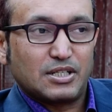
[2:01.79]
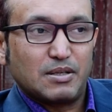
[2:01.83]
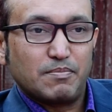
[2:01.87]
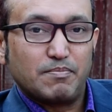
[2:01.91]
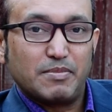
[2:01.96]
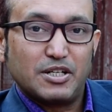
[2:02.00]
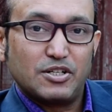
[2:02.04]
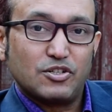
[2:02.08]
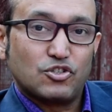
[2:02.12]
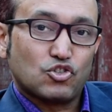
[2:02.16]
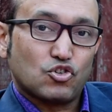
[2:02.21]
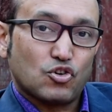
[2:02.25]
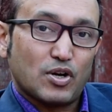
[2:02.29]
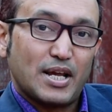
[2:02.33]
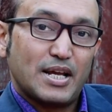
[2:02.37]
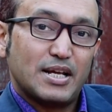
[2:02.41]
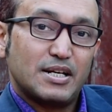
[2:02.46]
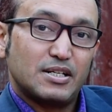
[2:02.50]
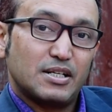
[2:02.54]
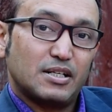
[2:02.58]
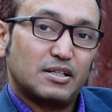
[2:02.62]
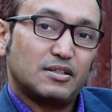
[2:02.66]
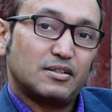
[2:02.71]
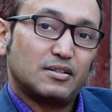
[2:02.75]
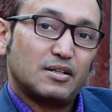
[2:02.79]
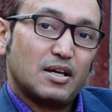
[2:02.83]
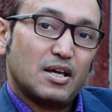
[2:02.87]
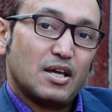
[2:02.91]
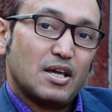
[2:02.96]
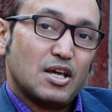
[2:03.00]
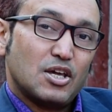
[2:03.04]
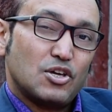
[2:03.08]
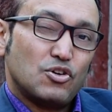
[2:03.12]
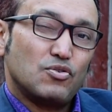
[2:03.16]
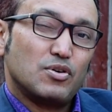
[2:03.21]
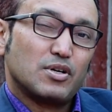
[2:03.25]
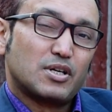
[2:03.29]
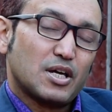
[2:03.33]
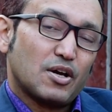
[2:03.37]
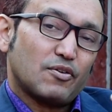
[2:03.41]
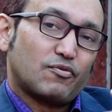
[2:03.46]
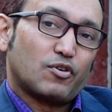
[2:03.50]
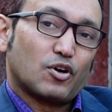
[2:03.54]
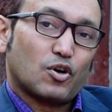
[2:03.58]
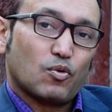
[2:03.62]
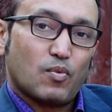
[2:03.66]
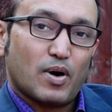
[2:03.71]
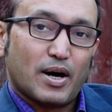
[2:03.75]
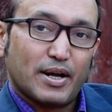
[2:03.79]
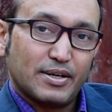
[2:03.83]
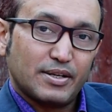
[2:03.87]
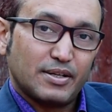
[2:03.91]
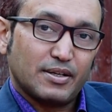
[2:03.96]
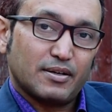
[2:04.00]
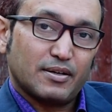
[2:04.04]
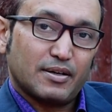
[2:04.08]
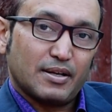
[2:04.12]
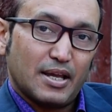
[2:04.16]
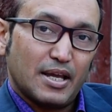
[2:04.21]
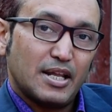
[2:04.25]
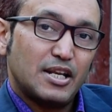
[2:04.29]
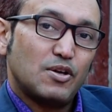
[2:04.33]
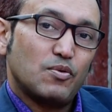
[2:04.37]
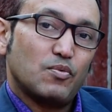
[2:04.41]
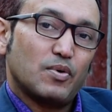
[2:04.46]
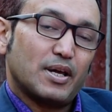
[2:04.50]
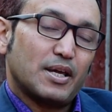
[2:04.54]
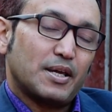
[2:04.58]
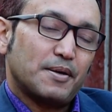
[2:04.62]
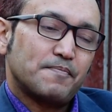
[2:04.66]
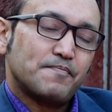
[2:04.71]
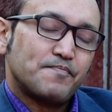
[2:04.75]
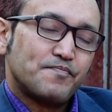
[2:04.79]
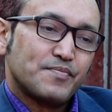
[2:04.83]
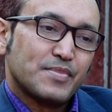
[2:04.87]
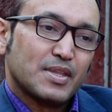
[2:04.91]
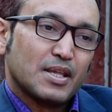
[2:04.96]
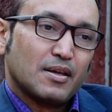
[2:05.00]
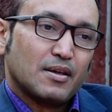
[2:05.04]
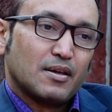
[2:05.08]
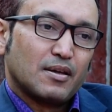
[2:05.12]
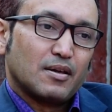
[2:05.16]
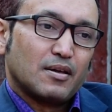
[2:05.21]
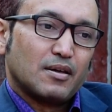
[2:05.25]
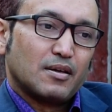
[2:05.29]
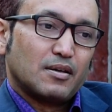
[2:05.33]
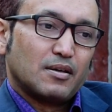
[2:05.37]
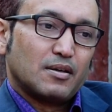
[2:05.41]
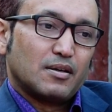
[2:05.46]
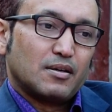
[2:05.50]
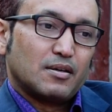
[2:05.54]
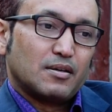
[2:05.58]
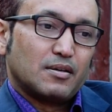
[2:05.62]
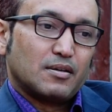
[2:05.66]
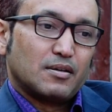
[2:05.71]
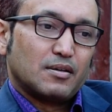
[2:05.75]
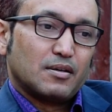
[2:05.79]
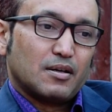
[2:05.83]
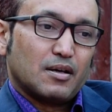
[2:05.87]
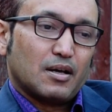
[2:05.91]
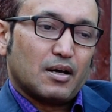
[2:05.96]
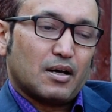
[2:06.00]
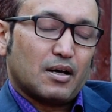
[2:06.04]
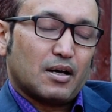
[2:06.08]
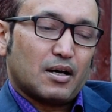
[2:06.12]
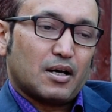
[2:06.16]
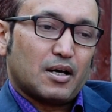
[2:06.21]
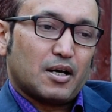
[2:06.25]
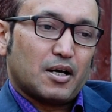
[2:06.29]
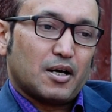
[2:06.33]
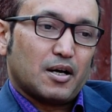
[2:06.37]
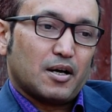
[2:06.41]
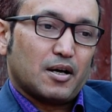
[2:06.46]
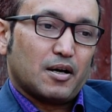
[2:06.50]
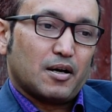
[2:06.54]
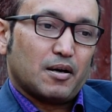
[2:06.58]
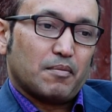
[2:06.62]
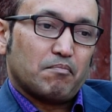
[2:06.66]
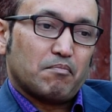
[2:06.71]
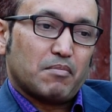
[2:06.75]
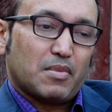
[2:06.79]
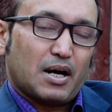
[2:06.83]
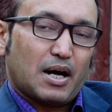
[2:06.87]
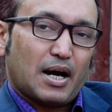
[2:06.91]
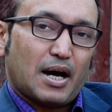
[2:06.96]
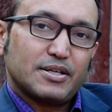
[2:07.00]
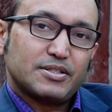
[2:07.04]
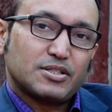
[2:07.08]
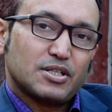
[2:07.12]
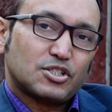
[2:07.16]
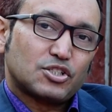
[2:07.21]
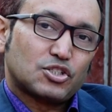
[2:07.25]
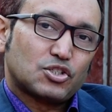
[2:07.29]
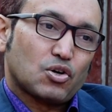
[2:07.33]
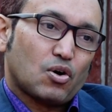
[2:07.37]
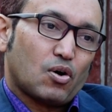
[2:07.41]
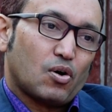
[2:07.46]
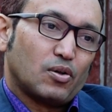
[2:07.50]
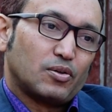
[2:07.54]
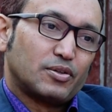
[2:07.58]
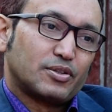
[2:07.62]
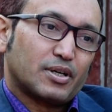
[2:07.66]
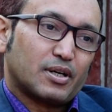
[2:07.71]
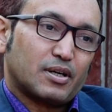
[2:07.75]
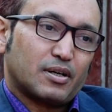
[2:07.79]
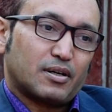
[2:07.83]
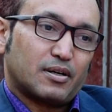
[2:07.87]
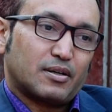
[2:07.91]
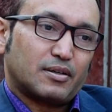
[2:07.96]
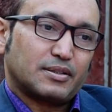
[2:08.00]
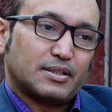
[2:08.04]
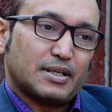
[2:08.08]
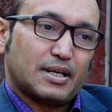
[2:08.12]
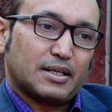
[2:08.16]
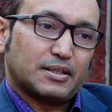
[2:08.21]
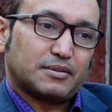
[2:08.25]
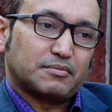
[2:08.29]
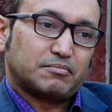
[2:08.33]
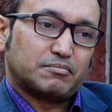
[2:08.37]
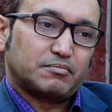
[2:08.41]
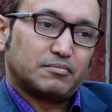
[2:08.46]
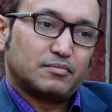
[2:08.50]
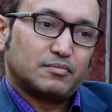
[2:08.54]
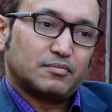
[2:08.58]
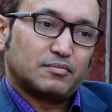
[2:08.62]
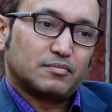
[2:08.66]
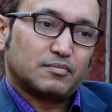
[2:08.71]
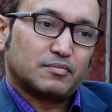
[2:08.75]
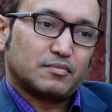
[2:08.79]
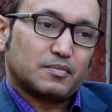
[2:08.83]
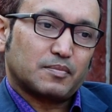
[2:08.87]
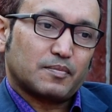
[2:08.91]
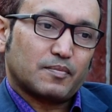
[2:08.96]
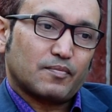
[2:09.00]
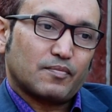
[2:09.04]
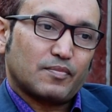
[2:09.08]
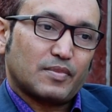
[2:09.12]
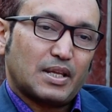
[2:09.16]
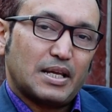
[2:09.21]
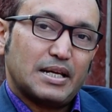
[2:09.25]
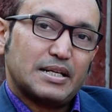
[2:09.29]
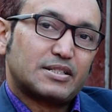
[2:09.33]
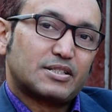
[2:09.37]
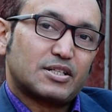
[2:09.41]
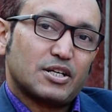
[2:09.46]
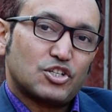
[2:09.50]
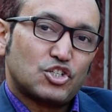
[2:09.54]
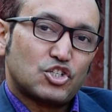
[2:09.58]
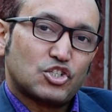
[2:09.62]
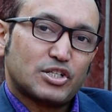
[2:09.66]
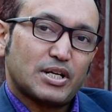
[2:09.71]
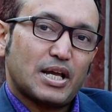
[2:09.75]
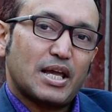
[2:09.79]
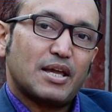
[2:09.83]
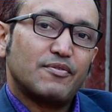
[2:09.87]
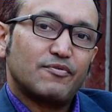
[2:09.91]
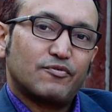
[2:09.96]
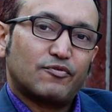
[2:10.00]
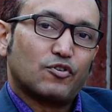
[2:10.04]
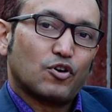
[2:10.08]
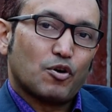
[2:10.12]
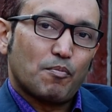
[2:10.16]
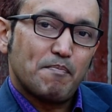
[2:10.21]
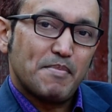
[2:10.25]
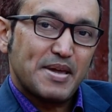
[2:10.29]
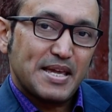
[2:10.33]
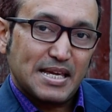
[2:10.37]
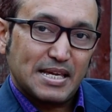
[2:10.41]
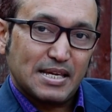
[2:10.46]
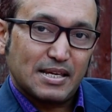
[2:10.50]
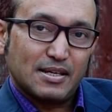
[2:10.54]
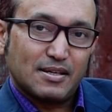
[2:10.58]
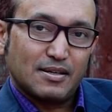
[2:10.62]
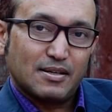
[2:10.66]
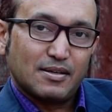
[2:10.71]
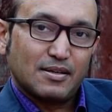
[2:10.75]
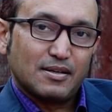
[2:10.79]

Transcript: had been trained in UK for 1 year anyway. I just told her that it's a shame for me